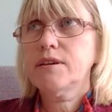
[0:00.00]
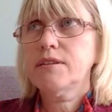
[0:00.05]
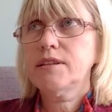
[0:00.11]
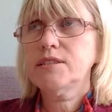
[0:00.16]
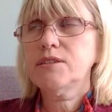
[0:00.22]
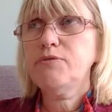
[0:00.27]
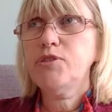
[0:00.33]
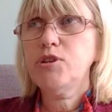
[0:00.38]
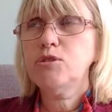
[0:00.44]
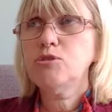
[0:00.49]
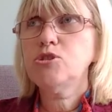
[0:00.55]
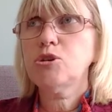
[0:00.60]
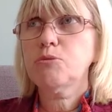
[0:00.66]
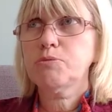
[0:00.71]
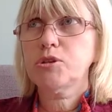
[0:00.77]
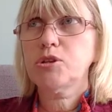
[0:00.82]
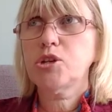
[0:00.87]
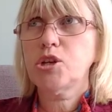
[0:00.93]
there's a few
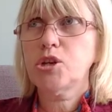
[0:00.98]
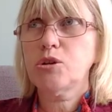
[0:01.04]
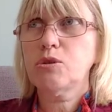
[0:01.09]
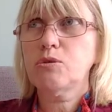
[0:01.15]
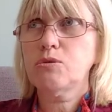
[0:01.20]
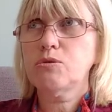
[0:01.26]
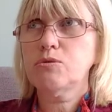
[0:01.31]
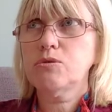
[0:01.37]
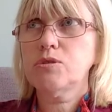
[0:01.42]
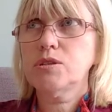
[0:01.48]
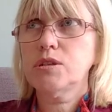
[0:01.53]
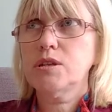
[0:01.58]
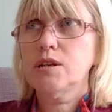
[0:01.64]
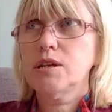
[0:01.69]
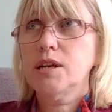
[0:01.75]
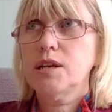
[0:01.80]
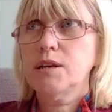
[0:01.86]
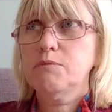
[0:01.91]
shops I use,
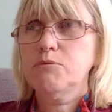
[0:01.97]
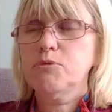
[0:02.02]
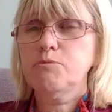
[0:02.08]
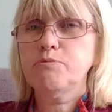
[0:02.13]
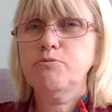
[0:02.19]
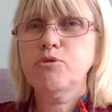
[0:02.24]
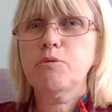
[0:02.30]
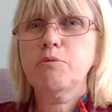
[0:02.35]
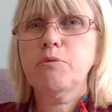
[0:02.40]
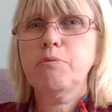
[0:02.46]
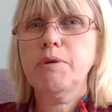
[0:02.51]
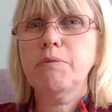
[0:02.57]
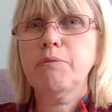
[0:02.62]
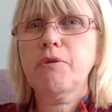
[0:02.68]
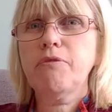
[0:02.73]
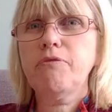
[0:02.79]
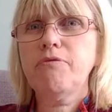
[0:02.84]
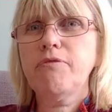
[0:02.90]
but probably
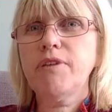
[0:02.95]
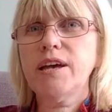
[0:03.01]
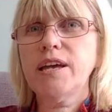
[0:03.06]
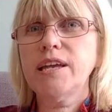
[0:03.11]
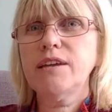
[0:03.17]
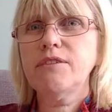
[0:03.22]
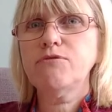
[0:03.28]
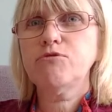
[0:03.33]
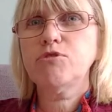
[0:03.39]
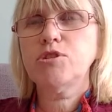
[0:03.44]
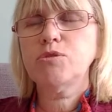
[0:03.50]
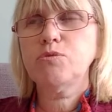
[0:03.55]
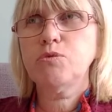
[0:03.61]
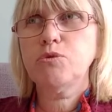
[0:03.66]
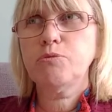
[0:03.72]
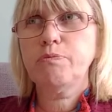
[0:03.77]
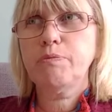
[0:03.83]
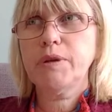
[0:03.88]
my favourite
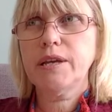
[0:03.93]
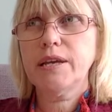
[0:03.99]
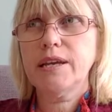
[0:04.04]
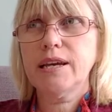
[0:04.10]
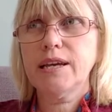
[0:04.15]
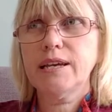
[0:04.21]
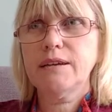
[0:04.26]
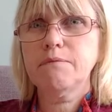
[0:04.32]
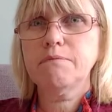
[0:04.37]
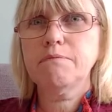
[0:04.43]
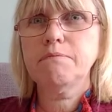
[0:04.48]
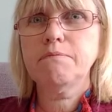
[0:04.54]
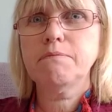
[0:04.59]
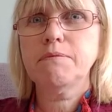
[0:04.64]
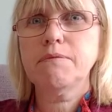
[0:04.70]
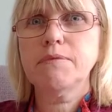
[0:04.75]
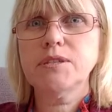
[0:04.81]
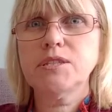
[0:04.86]
would be
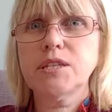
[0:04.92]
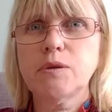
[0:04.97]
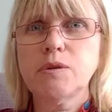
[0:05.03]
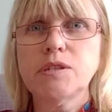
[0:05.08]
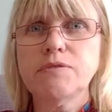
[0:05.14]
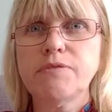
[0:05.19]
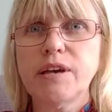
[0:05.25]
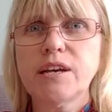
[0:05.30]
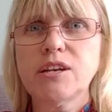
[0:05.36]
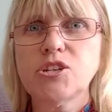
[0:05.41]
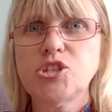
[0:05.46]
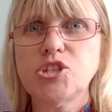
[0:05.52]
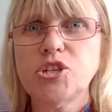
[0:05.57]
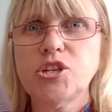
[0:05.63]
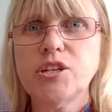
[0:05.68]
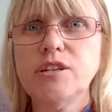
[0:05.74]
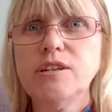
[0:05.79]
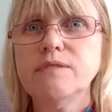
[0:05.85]

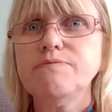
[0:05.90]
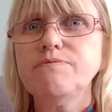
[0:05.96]
Sewisfaction.